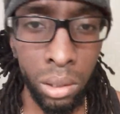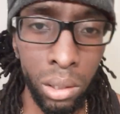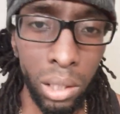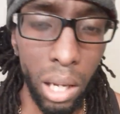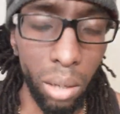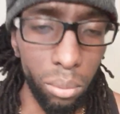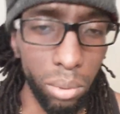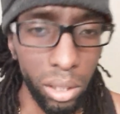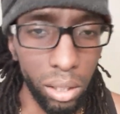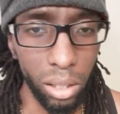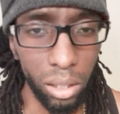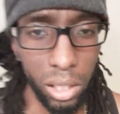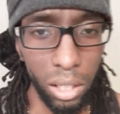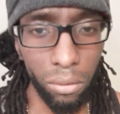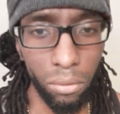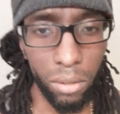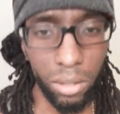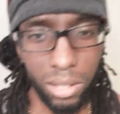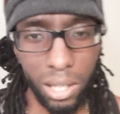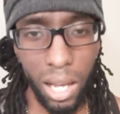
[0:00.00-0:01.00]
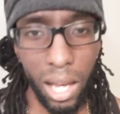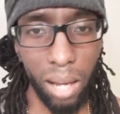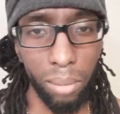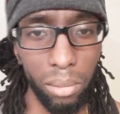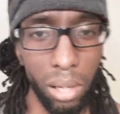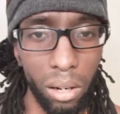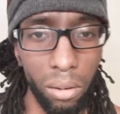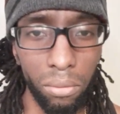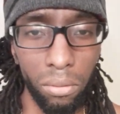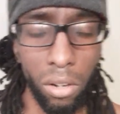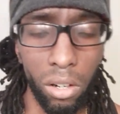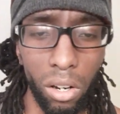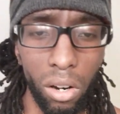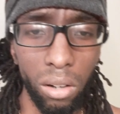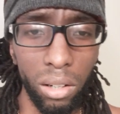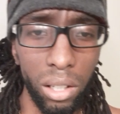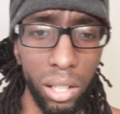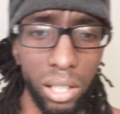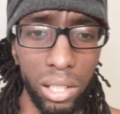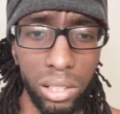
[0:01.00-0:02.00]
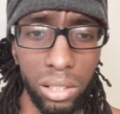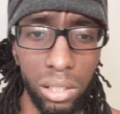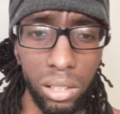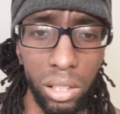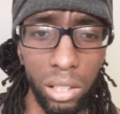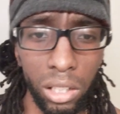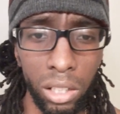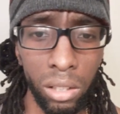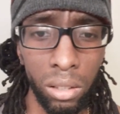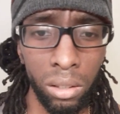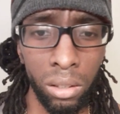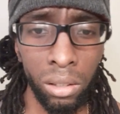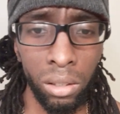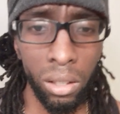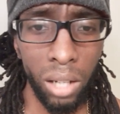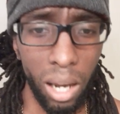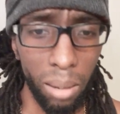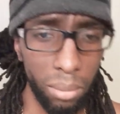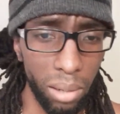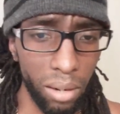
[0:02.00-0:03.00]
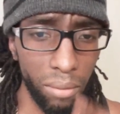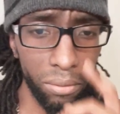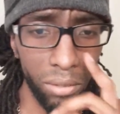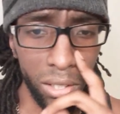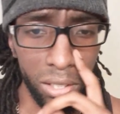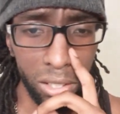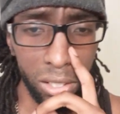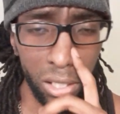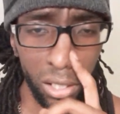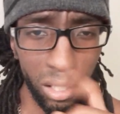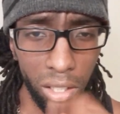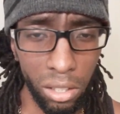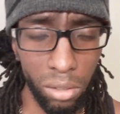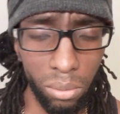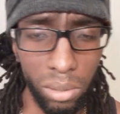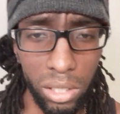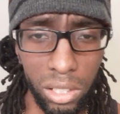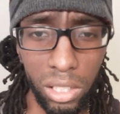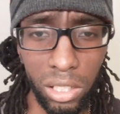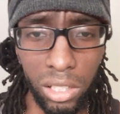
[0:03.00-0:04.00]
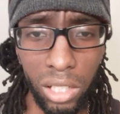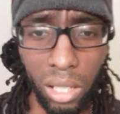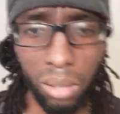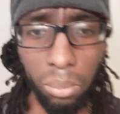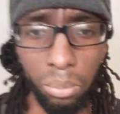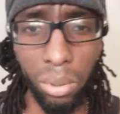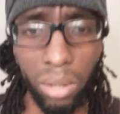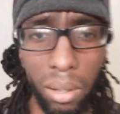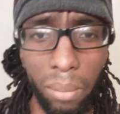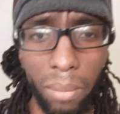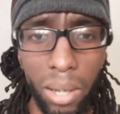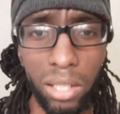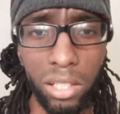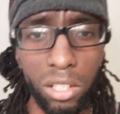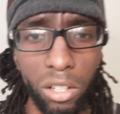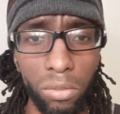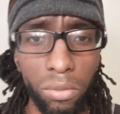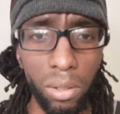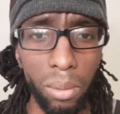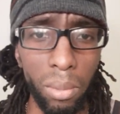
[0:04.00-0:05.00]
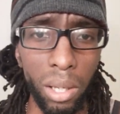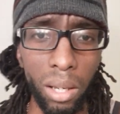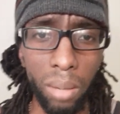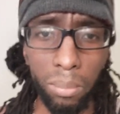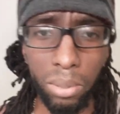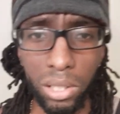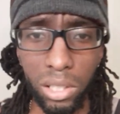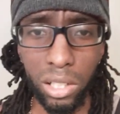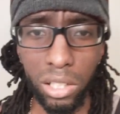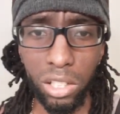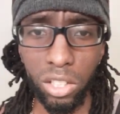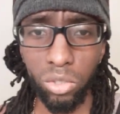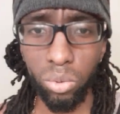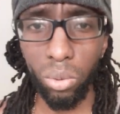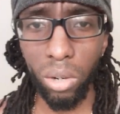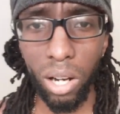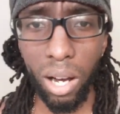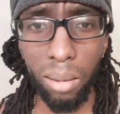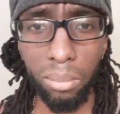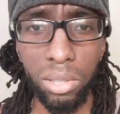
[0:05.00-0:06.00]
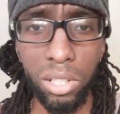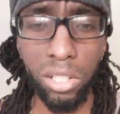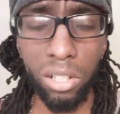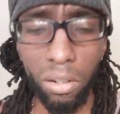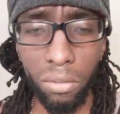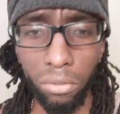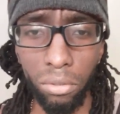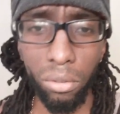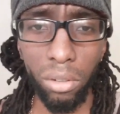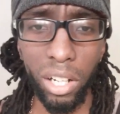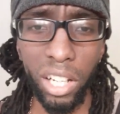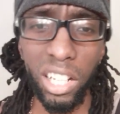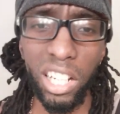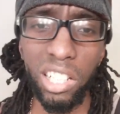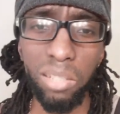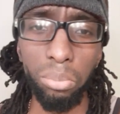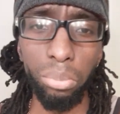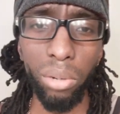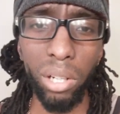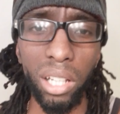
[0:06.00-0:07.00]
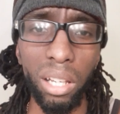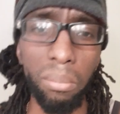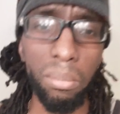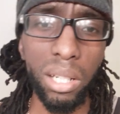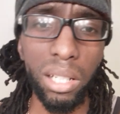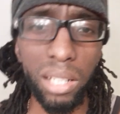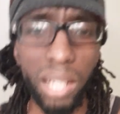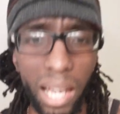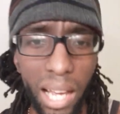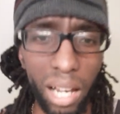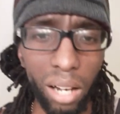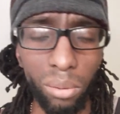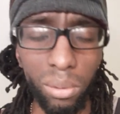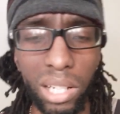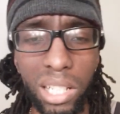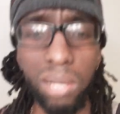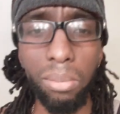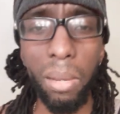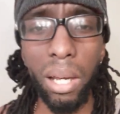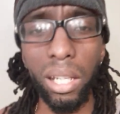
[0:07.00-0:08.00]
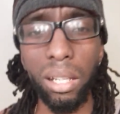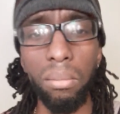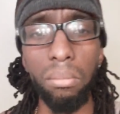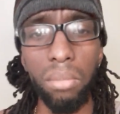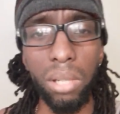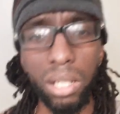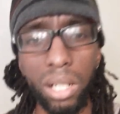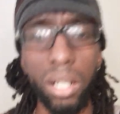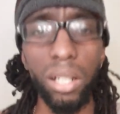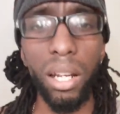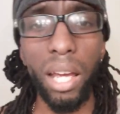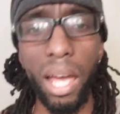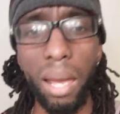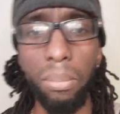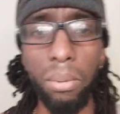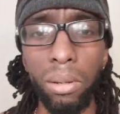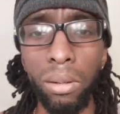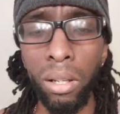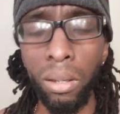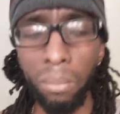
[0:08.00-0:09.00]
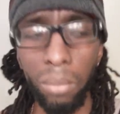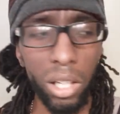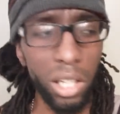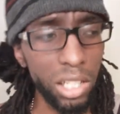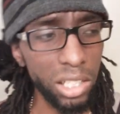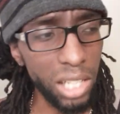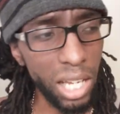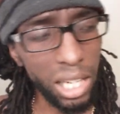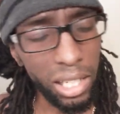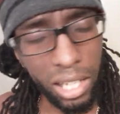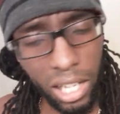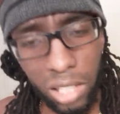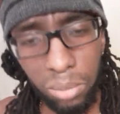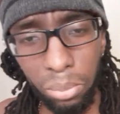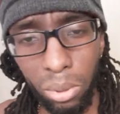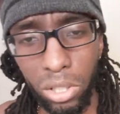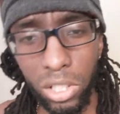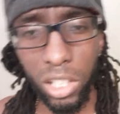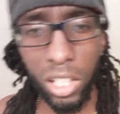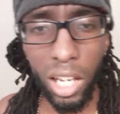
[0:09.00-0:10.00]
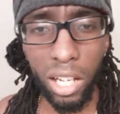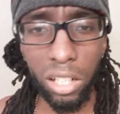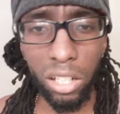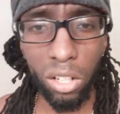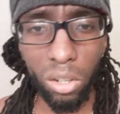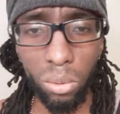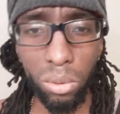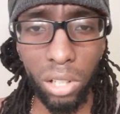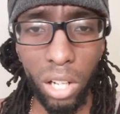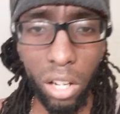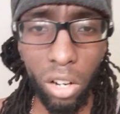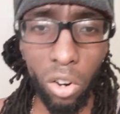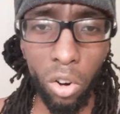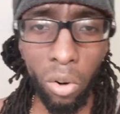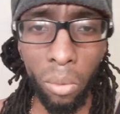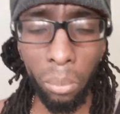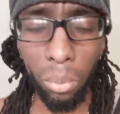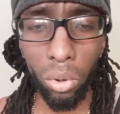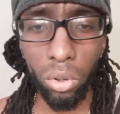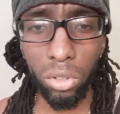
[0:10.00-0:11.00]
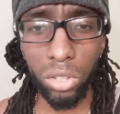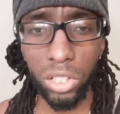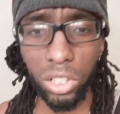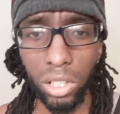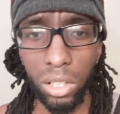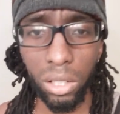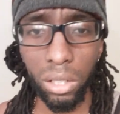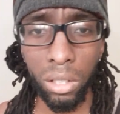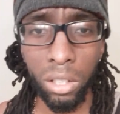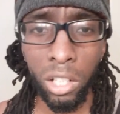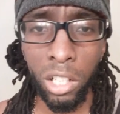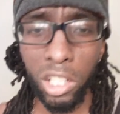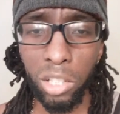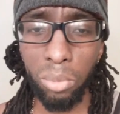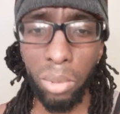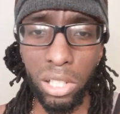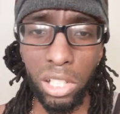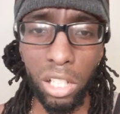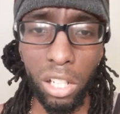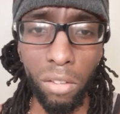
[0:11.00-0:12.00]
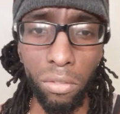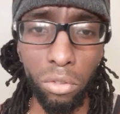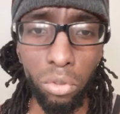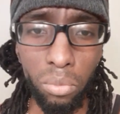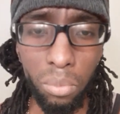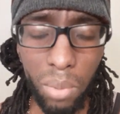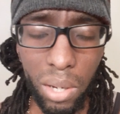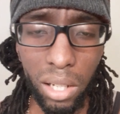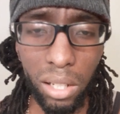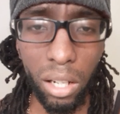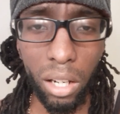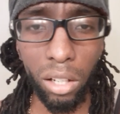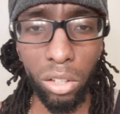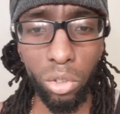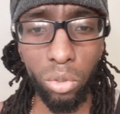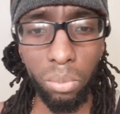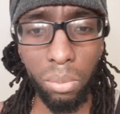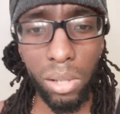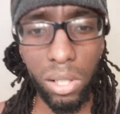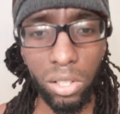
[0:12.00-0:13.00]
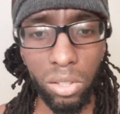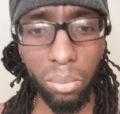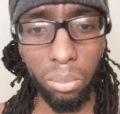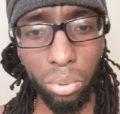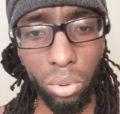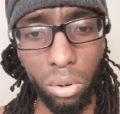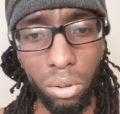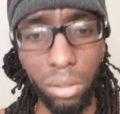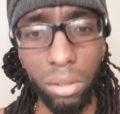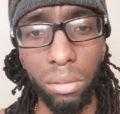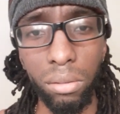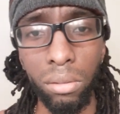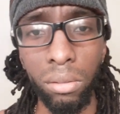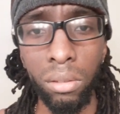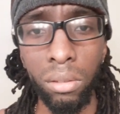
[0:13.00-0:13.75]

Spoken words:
Like, we in a different time now. Fuck all of that shit. I'm not finna sit here and just keep putting myself in positions where I'm suffering and it's bringing me down and it's making me unhappy because that next person can't deal with their own bullshit, especially if you've been there and you've been supported.